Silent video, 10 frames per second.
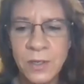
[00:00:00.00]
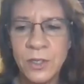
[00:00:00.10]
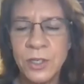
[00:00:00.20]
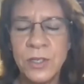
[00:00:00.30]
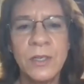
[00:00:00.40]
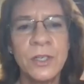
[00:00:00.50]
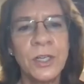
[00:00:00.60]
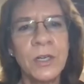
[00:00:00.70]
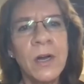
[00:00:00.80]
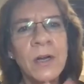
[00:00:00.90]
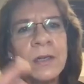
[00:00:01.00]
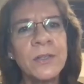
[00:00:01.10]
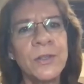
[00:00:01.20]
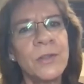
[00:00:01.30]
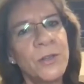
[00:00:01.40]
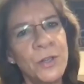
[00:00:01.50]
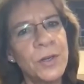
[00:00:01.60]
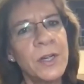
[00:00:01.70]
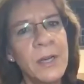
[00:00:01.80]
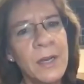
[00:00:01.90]
She said, Qigong is the
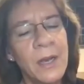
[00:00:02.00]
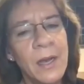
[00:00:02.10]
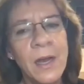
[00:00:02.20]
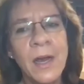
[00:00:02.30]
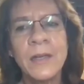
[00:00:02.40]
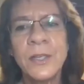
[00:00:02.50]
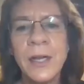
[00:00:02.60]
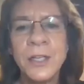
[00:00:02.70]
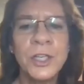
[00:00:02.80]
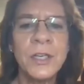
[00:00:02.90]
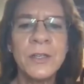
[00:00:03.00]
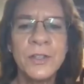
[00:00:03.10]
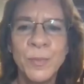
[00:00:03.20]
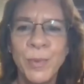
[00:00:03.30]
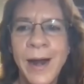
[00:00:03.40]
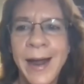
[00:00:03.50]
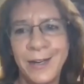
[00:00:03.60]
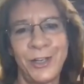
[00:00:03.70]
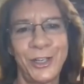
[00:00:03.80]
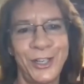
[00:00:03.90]
tree, Tai Chi is a
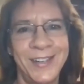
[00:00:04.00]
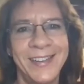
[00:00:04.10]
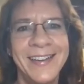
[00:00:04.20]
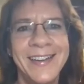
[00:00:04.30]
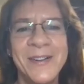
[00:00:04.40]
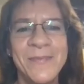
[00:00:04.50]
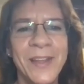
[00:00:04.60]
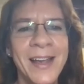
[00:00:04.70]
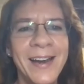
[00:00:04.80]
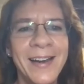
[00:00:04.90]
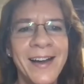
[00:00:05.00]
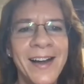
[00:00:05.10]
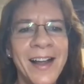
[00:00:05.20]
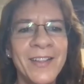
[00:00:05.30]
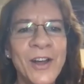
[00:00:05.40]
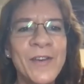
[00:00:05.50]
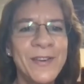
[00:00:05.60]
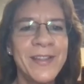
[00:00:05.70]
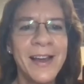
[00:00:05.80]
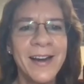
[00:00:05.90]
branch. And I
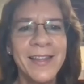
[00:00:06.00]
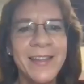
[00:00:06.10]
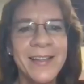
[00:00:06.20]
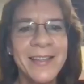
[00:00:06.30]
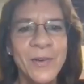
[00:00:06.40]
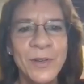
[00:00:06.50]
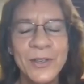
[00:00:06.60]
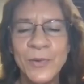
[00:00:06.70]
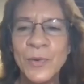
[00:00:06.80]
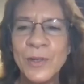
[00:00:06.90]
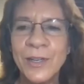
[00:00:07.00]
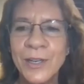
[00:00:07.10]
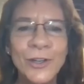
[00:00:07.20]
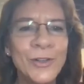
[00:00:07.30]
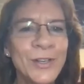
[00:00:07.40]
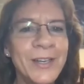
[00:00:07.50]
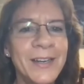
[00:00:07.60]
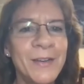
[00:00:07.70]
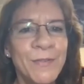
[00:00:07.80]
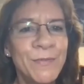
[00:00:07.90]
loved that. I thought that was a really
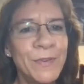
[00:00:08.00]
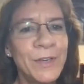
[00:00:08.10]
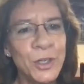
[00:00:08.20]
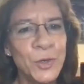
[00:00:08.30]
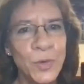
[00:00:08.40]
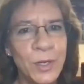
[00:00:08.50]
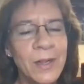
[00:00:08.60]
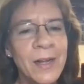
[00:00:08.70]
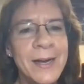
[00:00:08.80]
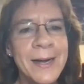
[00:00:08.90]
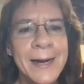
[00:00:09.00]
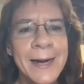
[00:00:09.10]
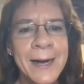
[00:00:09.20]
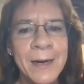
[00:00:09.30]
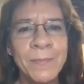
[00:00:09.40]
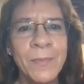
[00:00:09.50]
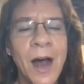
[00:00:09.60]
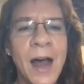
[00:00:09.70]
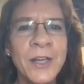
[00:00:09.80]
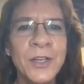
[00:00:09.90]
good visual. Um,
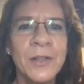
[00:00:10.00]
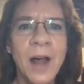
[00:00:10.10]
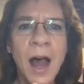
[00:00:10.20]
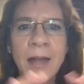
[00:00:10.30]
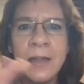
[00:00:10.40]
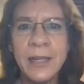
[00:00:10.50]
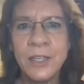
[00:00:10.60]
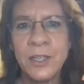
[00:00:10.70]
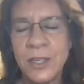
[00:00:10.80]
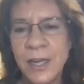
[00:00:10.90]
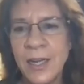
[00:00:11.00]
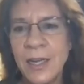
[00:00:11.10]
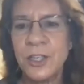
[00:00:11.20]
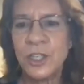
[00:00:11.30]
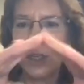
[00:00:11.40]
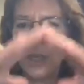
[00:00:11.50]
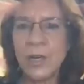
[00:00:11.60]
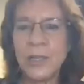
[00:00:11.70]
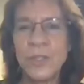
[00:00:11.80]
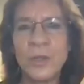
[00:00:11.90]
I, I like to say
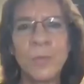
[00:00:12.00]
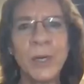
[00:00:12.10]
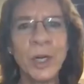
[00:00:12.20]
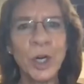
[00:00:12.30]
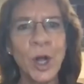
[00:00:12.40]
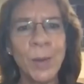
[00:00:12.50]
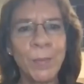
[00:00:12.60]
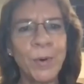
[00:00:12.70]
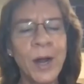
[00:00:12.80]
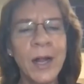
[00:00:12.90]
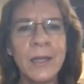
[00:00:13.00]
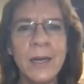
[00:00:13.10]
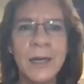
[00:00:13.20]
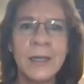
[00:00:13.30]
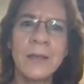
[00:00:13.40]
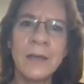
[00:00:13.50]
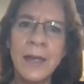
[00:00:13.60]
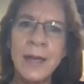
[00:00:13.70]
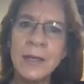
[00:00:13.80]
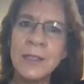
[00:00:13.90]
Qigong is the bigger umbrella
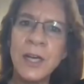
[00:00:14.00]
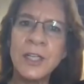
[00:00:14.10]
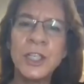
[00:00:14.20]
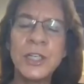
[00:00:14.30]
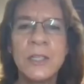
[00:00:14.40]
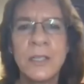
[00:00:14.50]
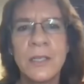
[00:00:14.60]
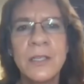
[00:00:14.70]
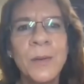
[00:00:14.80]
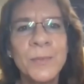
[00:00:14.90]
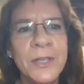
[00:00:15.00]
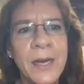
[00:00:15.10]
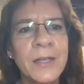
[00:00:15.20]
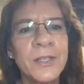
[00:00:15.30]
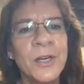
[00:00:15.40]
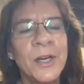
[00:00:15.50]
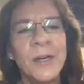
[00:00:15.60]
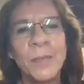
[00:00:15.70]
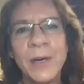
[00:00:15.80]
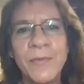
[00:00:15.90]
and Tai Chi is a subset.
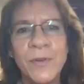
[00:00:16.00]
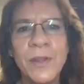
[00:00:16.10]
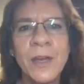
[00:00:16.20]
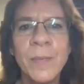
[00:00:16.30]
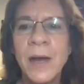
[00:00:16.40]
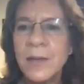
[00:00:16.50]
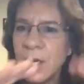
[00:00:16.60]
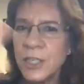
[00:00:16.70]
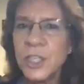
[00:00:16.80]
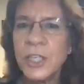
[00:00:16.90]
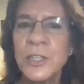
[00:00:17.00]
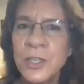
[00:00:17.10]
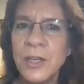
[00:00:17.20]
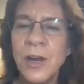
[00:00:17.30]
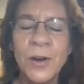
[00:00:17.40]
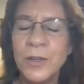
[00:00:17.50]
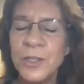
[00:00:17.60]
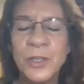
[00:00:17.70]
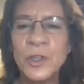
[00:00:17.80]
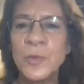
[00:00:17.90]
But if you think about Tai Chi is, or
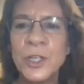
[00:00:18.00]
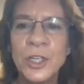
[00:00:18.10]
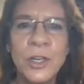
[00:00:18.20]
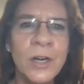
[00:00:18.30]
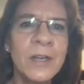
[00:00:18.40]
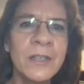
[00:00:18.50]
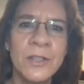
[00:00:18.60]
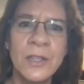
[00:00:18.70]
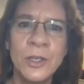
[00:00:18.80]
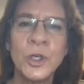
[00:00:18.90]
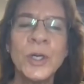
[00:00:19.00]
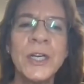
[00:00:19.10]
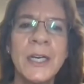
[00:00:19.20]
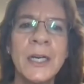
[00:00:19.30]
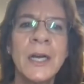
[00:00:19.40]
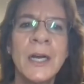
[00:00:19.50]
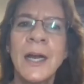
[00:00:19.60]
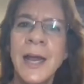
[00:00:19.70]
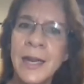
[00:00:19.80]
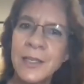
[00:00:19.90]
excuse me, Qigong is the tree,
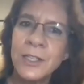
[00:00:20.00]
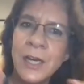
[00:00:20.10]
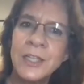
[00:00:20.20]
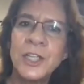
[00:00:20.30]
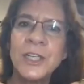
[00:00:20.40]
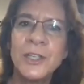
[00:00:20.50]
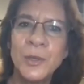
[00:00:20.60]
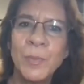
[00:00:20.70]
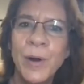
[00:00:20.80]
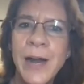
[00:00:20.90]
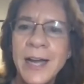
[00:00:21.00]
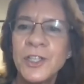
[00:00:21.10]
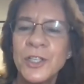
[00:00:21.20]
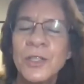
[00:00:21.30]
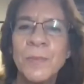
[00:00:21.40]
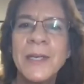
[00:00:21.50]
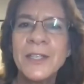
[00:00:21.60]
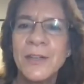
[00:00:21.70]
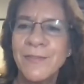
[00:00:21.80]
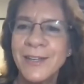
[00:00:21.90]
and Tai Chi is a branch, it's a
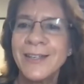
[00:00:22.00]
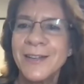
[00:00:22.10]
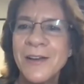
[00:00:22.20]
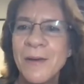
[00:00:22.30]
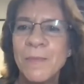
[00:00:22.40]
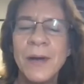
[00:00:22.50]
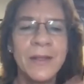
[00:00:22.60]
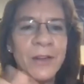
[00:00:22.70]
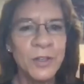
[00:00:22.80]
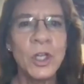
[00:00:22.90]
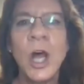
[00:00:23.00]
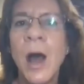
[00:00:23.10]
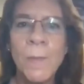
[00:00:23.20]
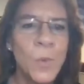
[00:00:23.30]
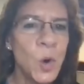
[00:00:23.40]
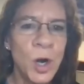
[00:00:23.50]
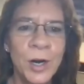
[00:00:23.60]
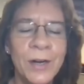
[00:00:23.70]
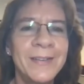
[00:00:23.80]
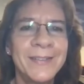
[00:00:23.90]
piece of it, but there's a lot
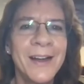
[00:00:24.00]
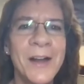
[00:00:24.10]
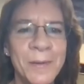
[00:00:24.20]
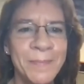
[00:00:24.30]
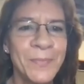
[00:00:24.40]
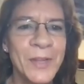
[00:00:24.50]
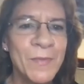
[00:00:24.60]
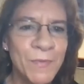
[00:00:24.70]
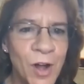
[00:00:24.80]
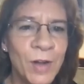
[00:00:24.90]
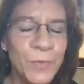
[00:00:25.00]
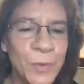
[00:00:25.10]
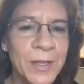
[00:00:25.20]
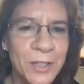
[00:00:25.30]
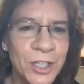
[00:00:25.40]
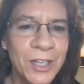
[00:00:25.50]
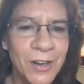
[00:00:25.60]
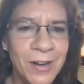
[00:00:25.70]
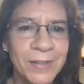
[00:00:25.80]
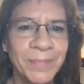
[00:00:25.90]
more um, involved with
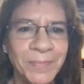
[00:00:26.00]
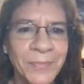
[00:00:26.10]
Qigong.